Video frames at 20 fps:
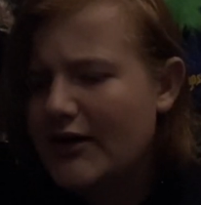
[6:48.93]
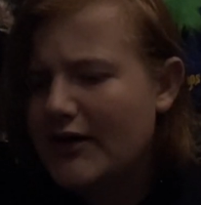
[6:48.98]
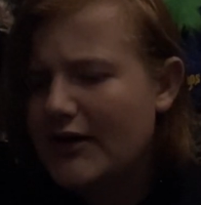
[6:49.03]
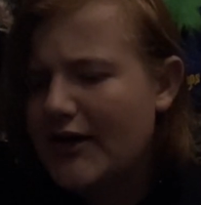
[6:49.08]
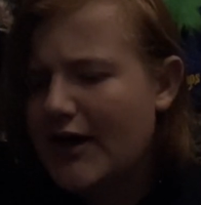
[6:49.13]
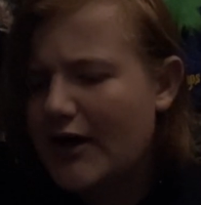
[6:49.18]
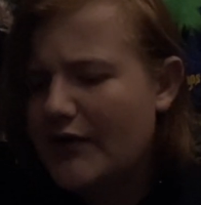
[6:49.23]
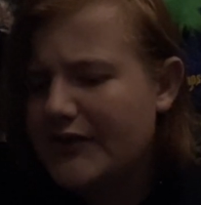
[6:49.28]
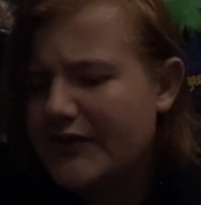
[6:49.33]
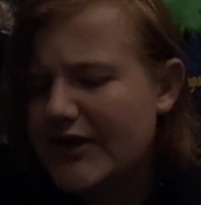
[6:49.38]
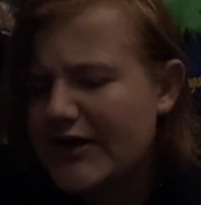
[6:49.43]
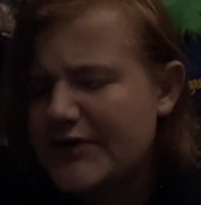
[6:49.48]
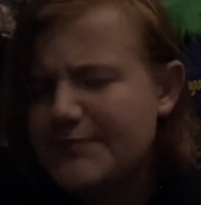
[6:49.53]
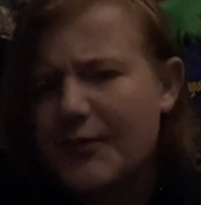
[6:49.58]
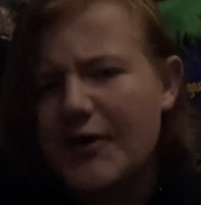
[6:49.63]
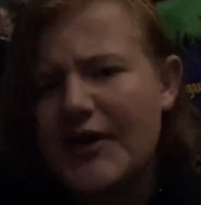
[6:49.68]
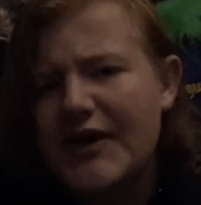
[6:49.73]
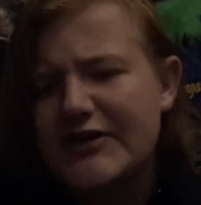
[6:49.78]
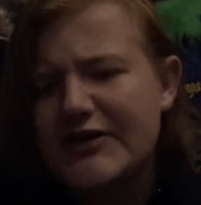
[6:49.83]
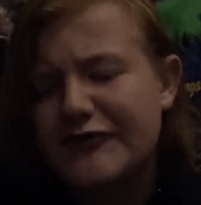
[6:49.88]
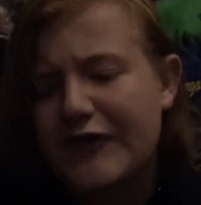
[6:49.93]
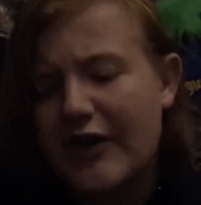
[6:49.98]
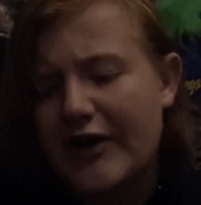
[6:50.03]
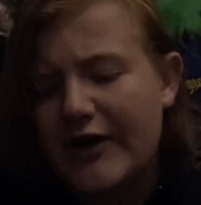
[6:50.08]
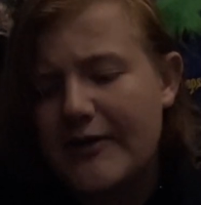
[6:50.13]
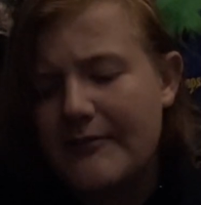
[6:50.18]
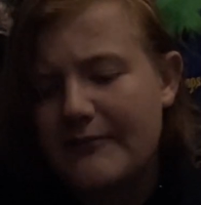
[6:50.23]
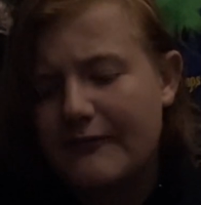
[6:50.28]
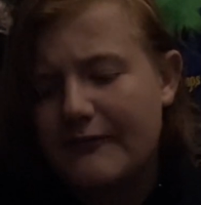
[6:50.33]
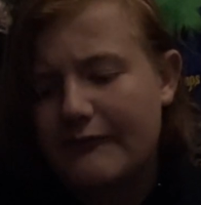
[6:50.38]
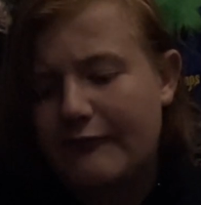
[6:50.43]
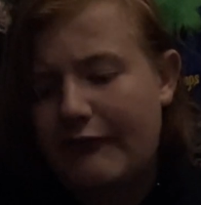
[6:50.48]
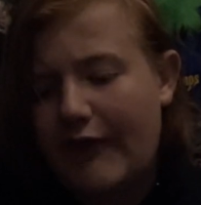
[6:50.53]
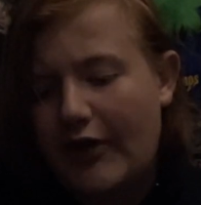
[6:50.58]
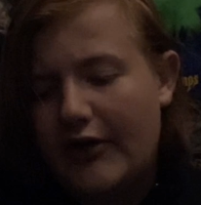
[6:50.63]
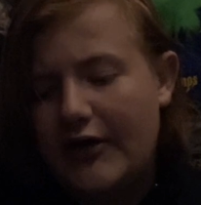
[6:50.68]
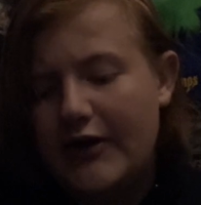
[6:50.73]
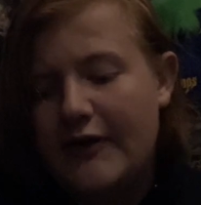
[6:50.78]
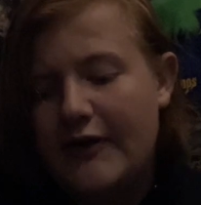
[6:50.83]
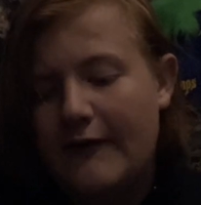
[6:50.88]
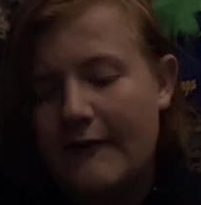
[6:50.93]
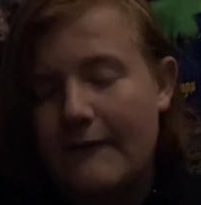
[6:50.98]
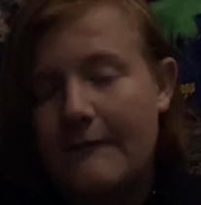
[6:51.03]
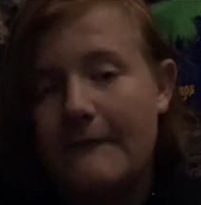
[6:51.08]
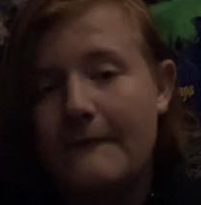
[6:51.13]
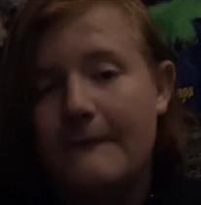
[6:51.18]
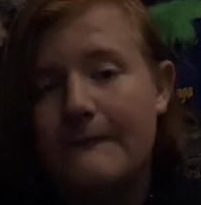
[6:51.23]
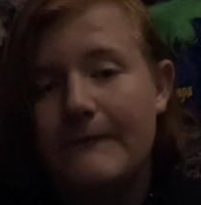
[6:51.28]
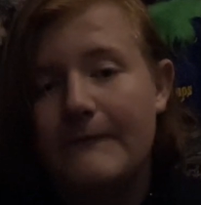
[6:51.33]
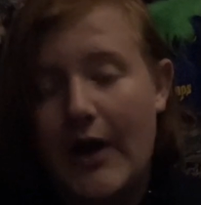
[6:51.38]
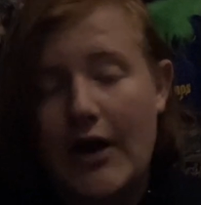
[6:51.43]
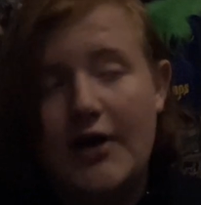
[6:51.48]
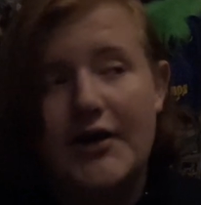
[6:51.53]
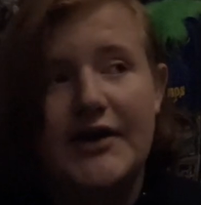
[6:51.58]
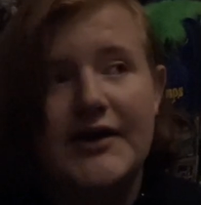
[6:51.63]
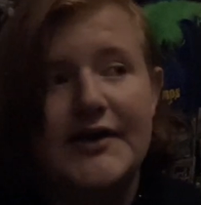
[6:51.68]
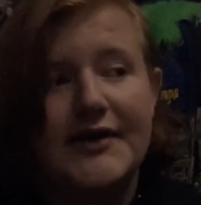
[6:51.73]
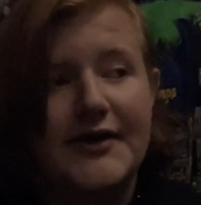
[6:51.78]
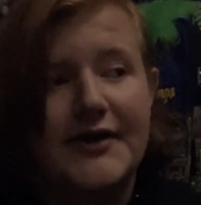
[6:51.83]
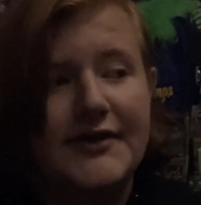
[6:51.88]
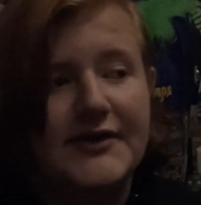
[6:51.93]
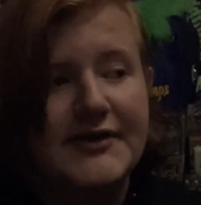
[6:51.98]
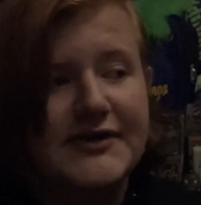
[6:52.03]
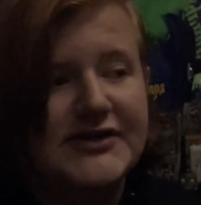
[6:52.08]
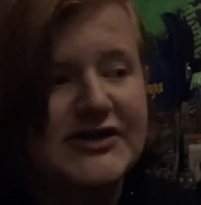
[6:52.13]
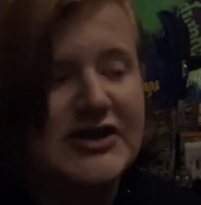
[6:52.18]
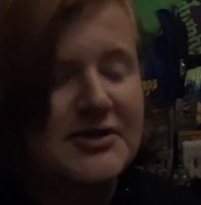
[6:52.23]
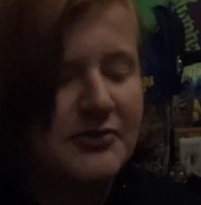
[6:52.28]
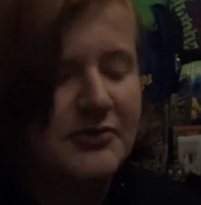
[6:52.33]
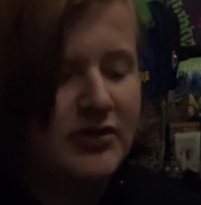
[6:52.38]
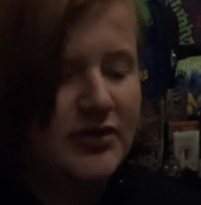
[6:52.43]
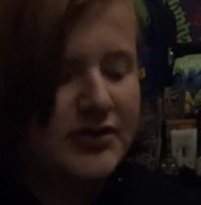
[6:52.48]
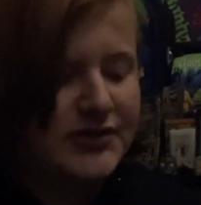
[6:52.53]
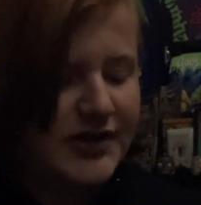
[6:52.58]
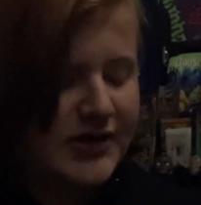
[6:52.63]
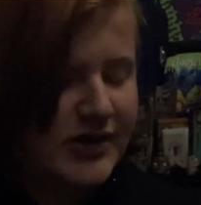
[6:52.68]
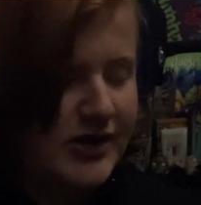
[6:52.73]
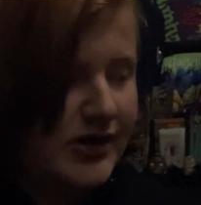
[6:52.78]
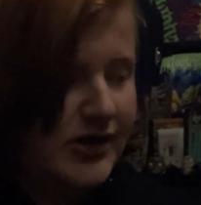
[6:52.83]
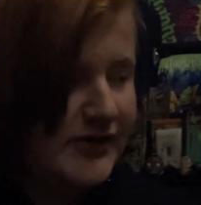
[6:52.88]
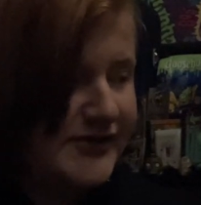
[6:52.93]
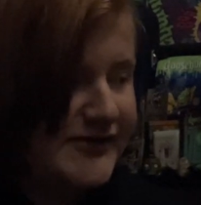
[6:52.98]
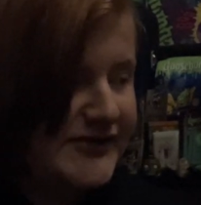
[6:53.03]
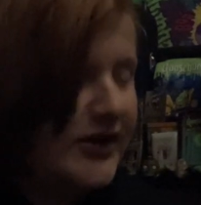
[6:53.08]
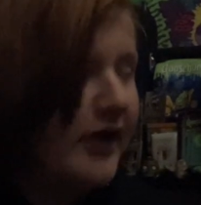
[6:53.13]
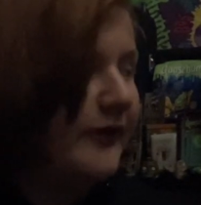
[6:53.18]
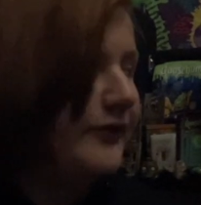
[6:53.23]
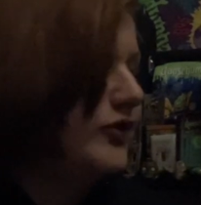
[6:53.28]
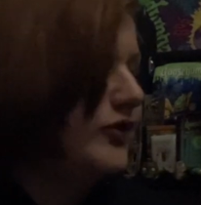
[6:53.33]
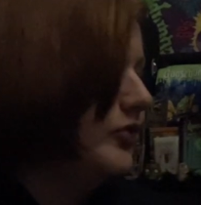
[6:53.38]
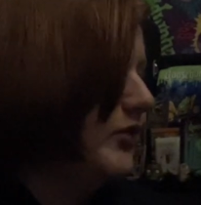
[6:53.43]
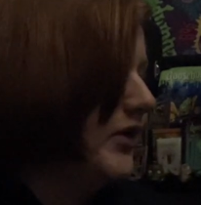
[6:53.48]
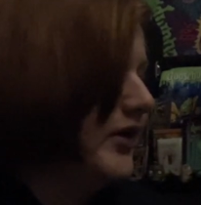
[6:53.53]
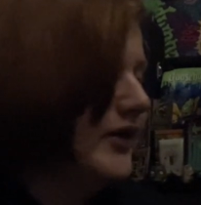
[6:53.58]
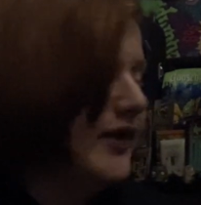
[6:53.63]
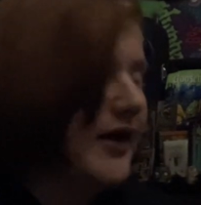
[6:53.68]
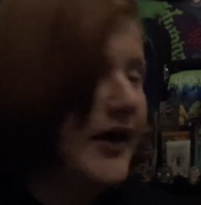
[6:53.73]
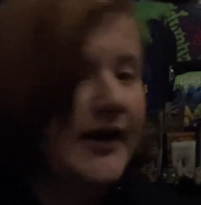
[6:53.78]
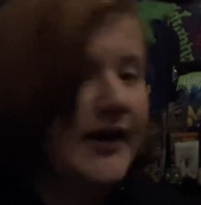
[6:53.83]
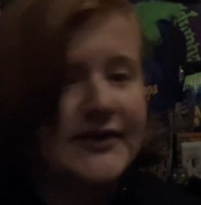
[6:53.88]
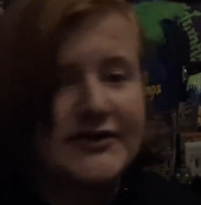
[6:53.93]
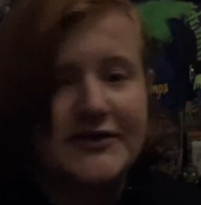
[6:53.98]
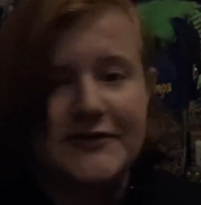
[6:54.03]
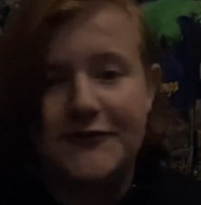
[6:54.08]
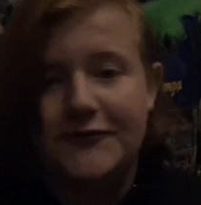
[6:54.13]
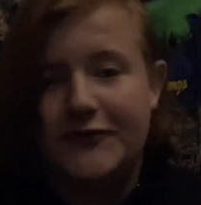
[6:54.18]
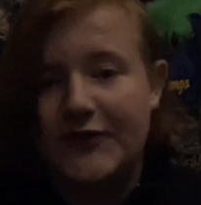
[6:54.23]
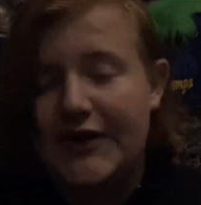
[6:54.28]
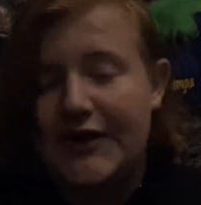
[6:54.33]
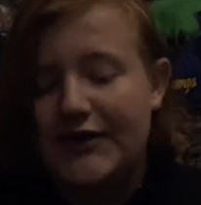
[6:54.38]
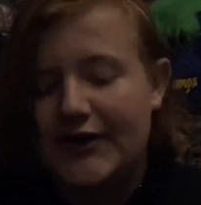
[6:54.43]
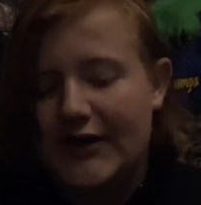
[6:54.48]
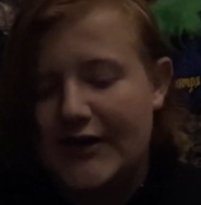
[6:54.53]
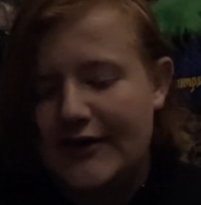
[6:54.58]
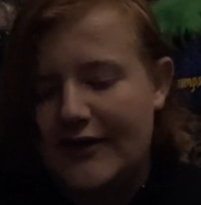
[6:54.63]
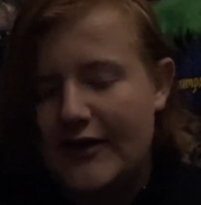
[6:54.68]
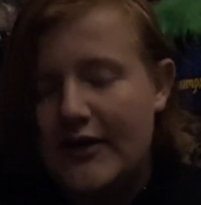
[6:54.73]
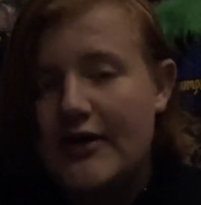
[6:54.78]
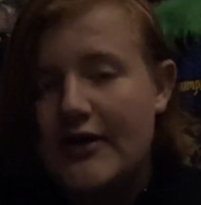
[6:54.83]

Now this book has very, very, very similar uh, stuff to it as a Fright Night.